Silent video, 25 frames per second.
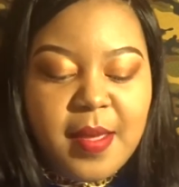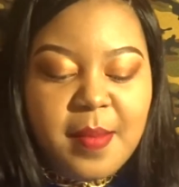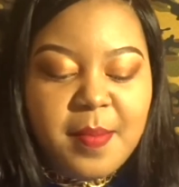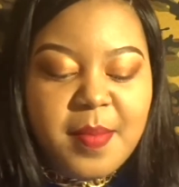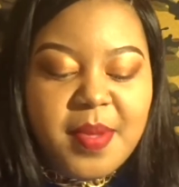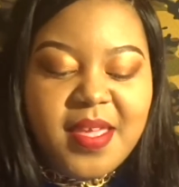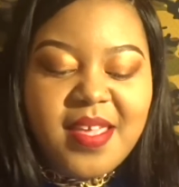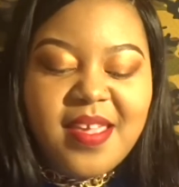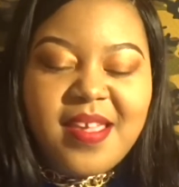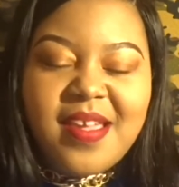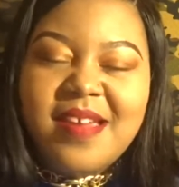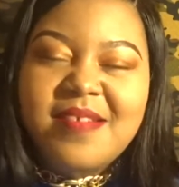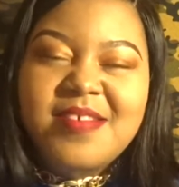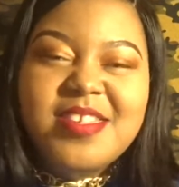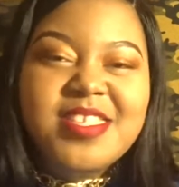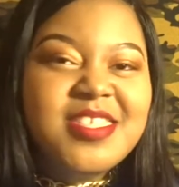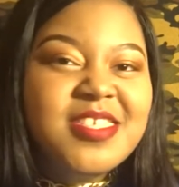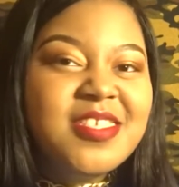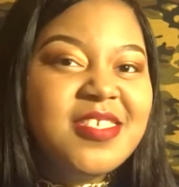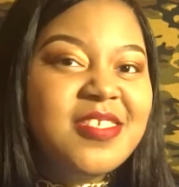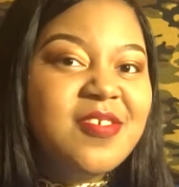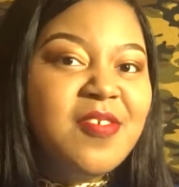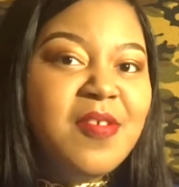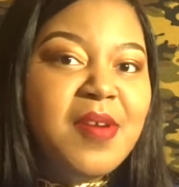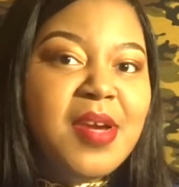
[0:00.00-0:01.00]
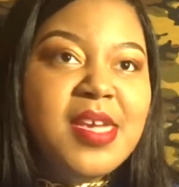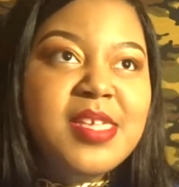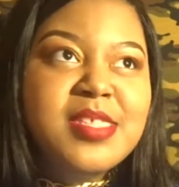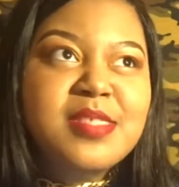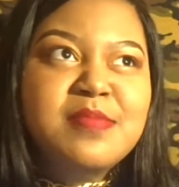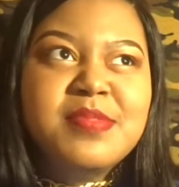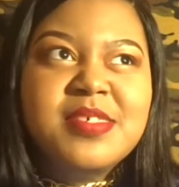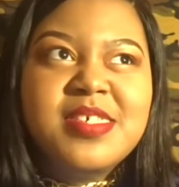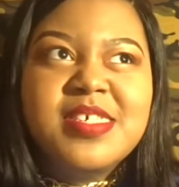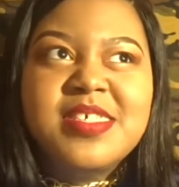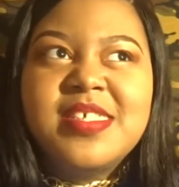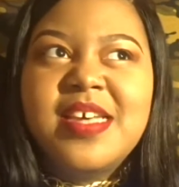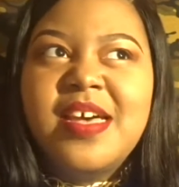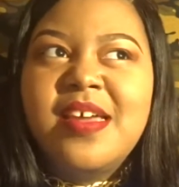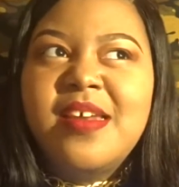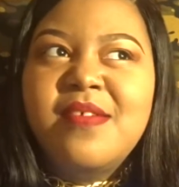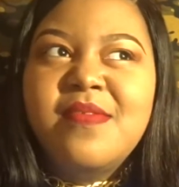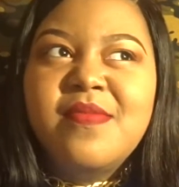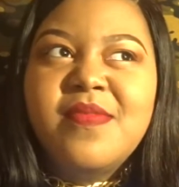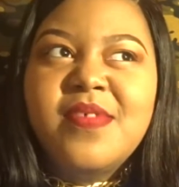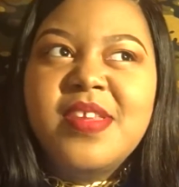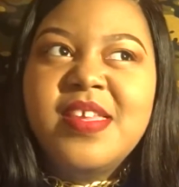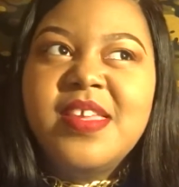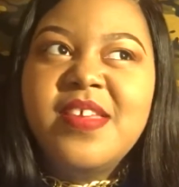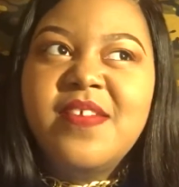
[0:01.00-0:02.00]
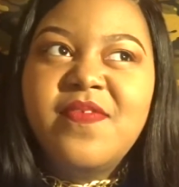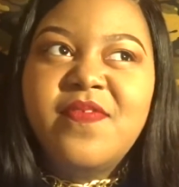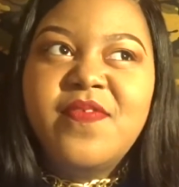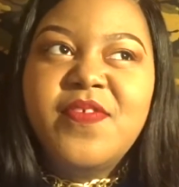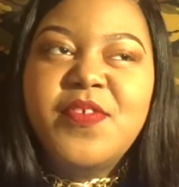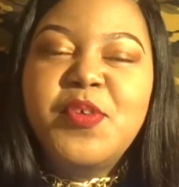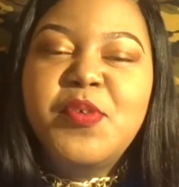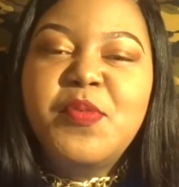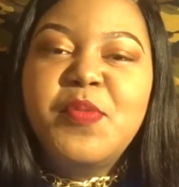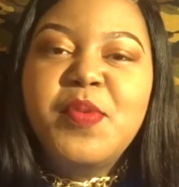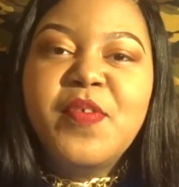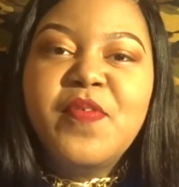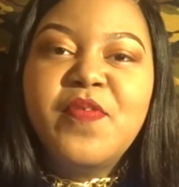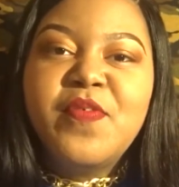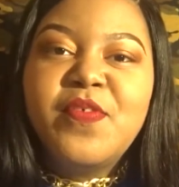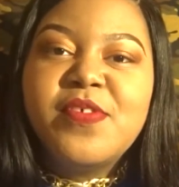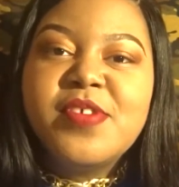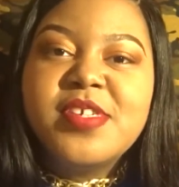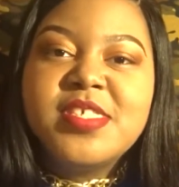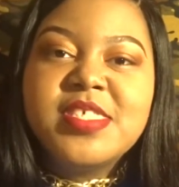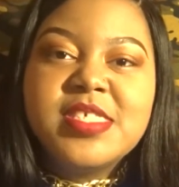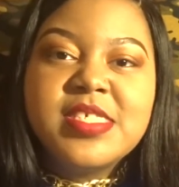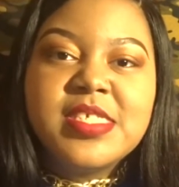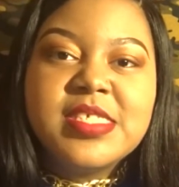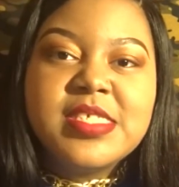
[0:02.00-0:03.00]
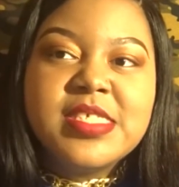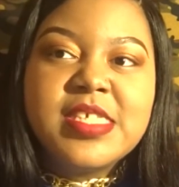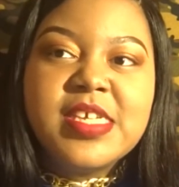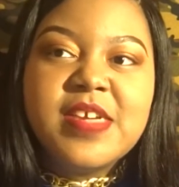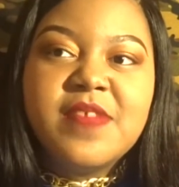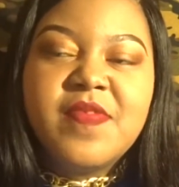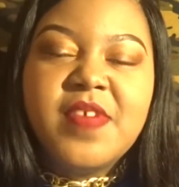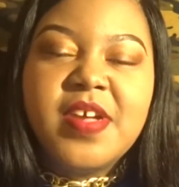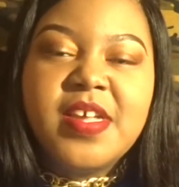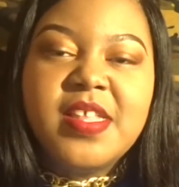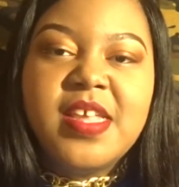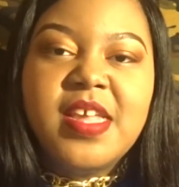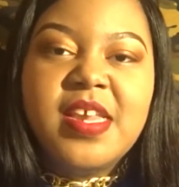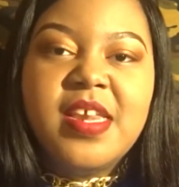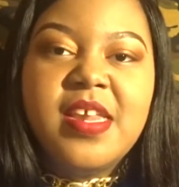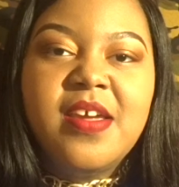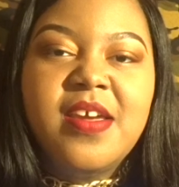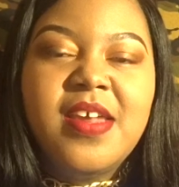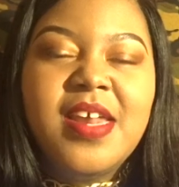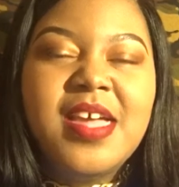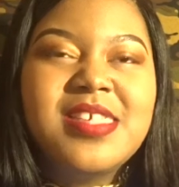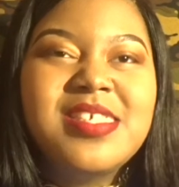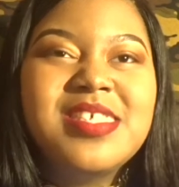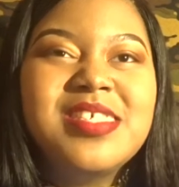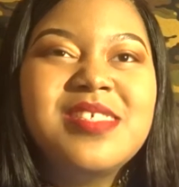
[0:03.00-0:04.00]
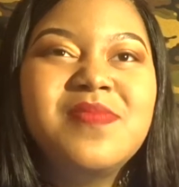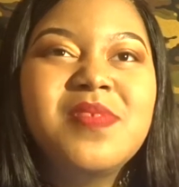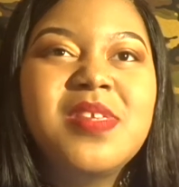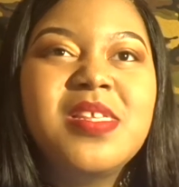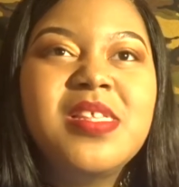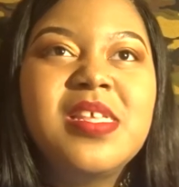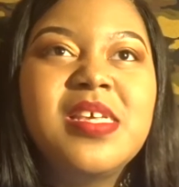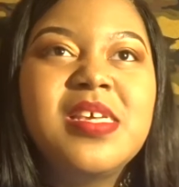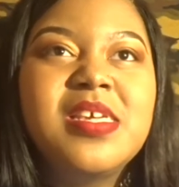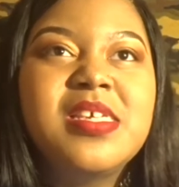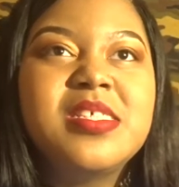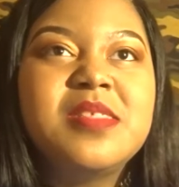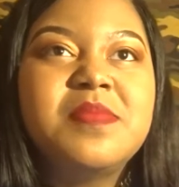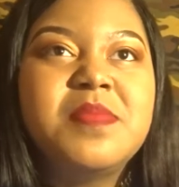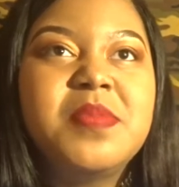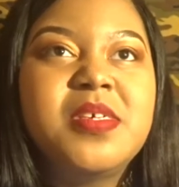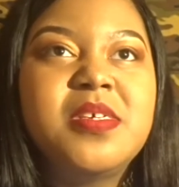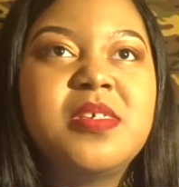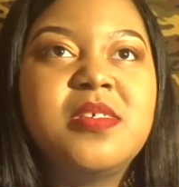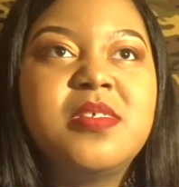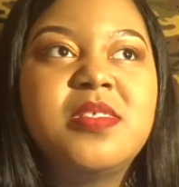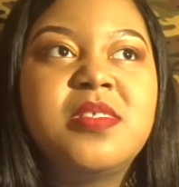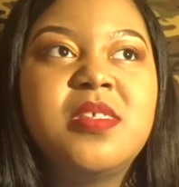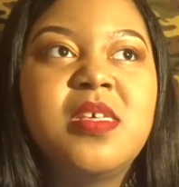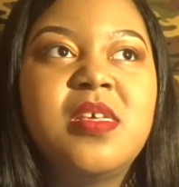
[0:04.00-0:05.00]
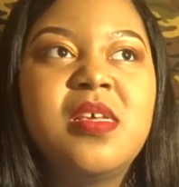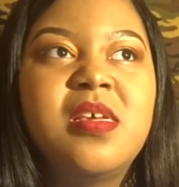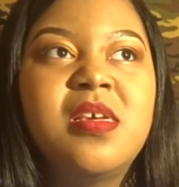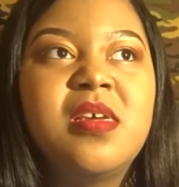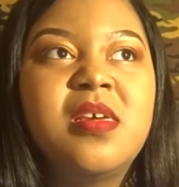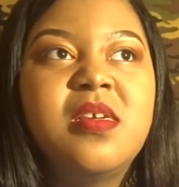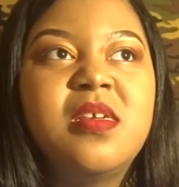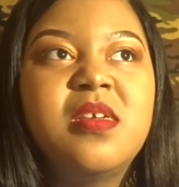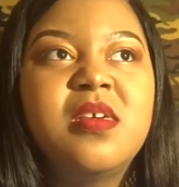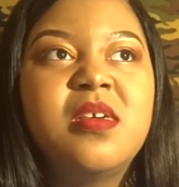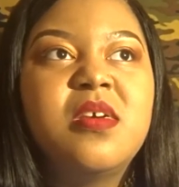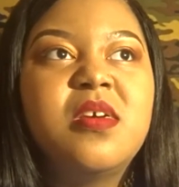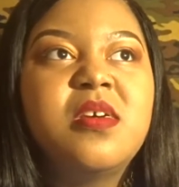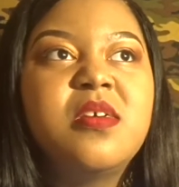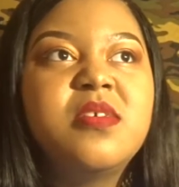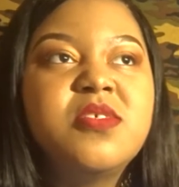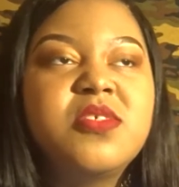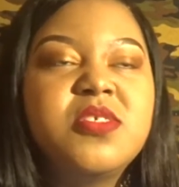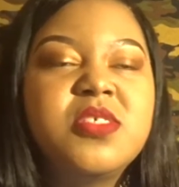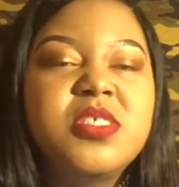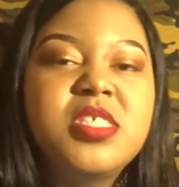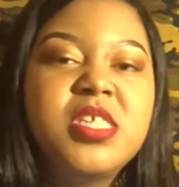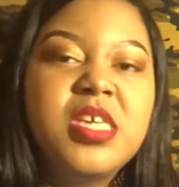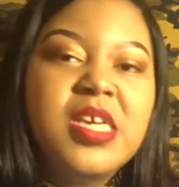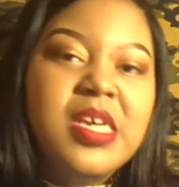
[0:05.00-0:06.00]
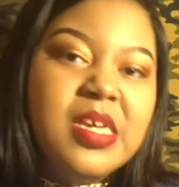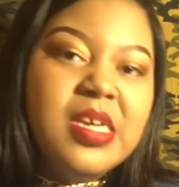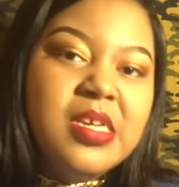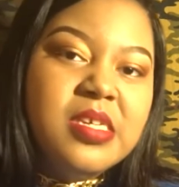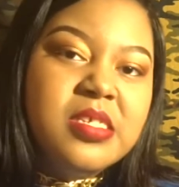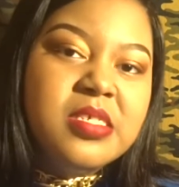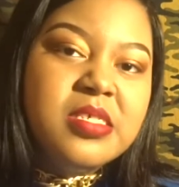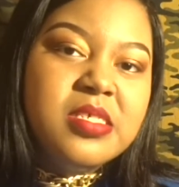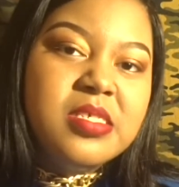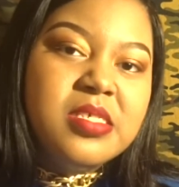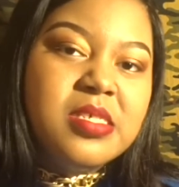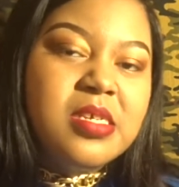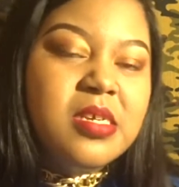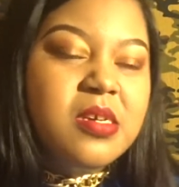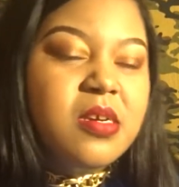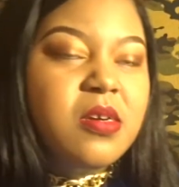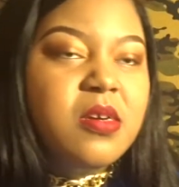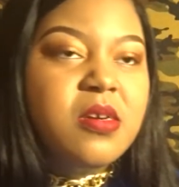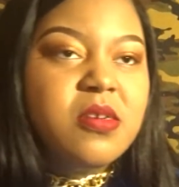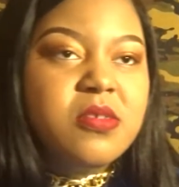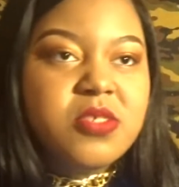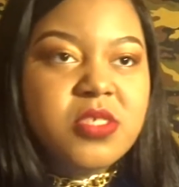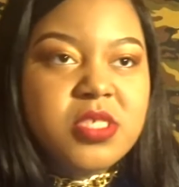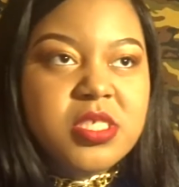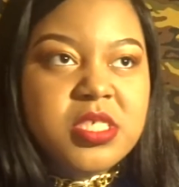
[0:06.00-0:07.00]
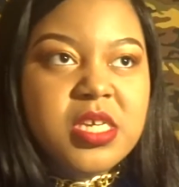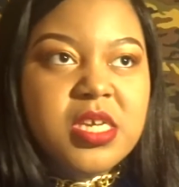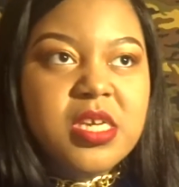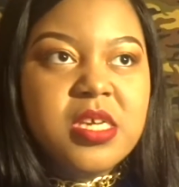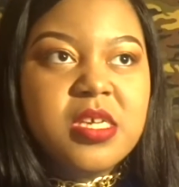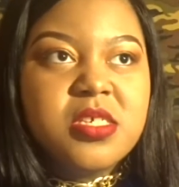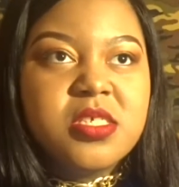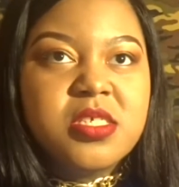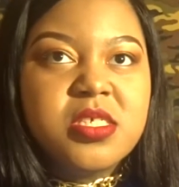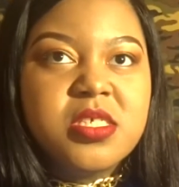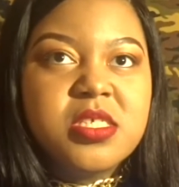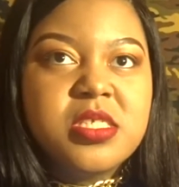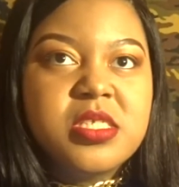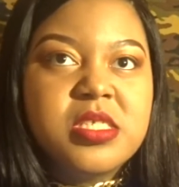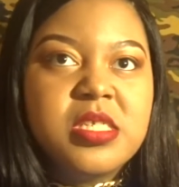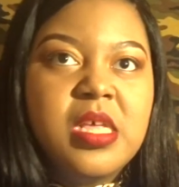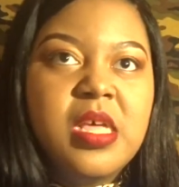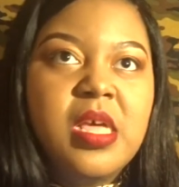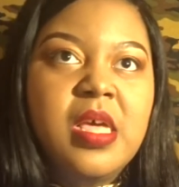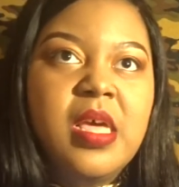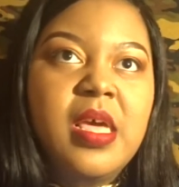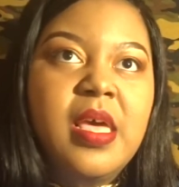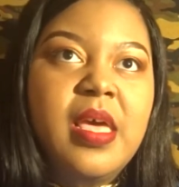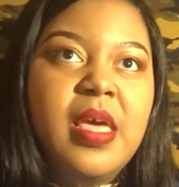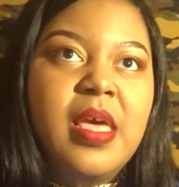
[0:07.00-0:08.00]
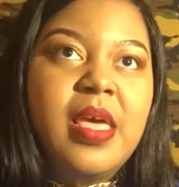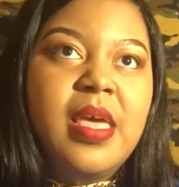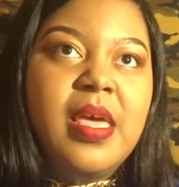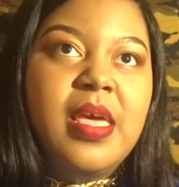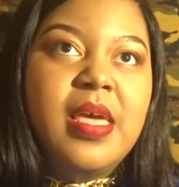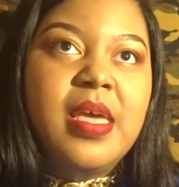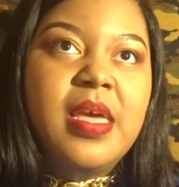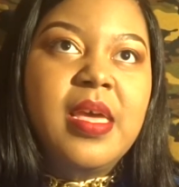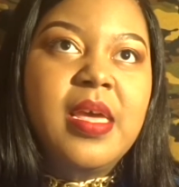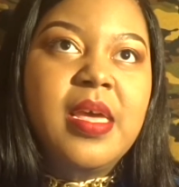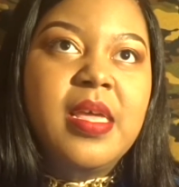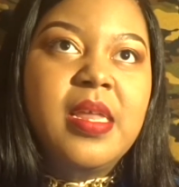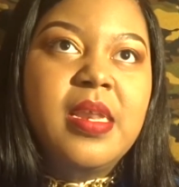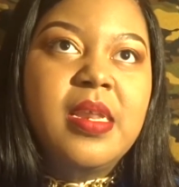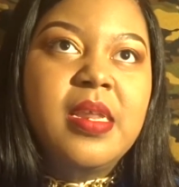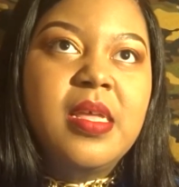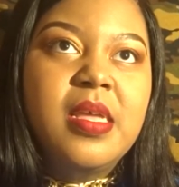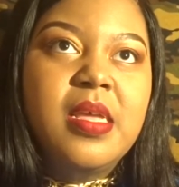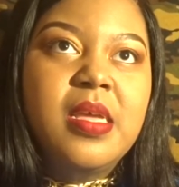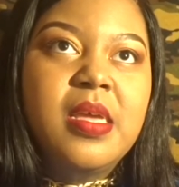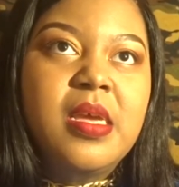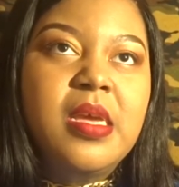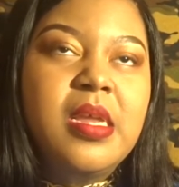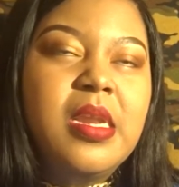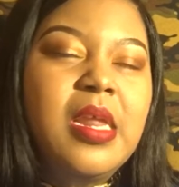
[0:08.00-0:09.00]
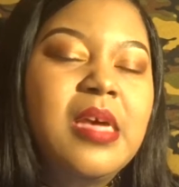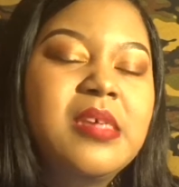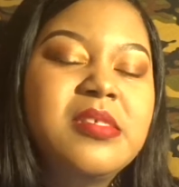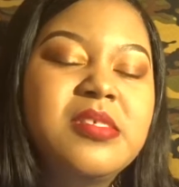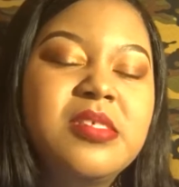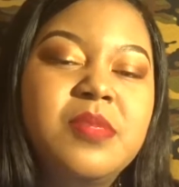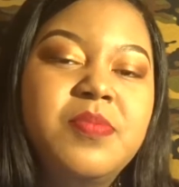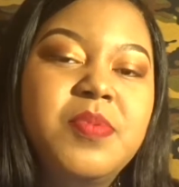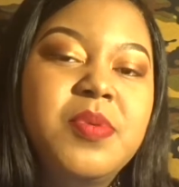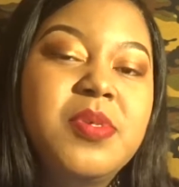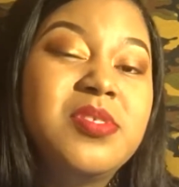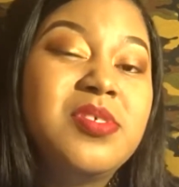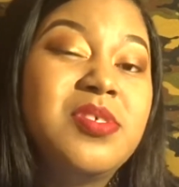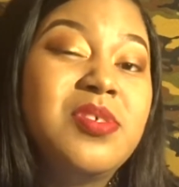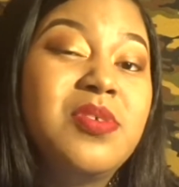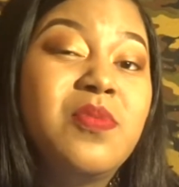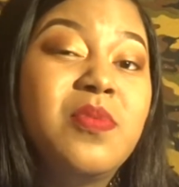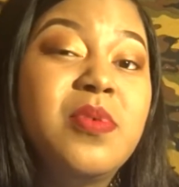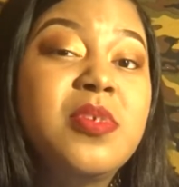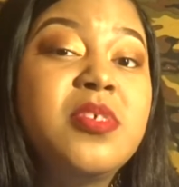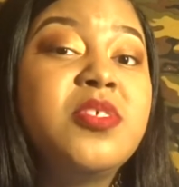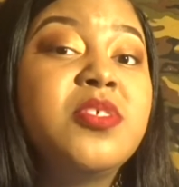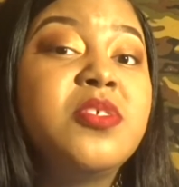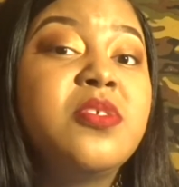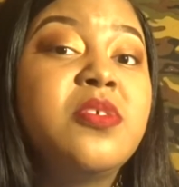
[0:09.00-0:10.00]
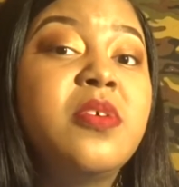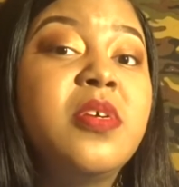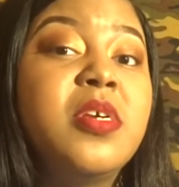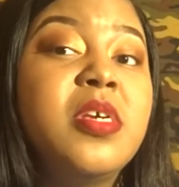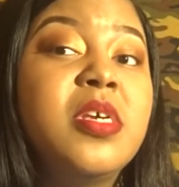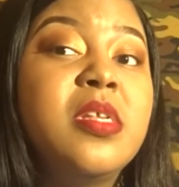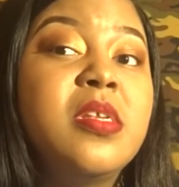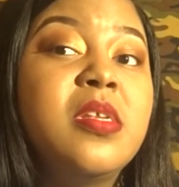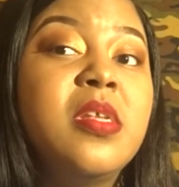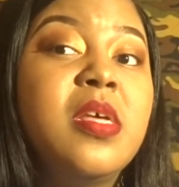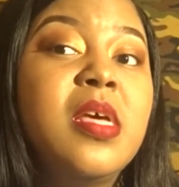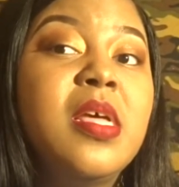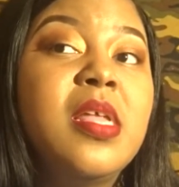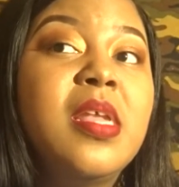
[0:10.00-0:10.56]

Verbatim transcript: But yeah, it's just crazy because I don't really fool with forces and stuff like that now. And I just really think it's because the culture changes, sneaker culture changes, and it also depends on the region you're in.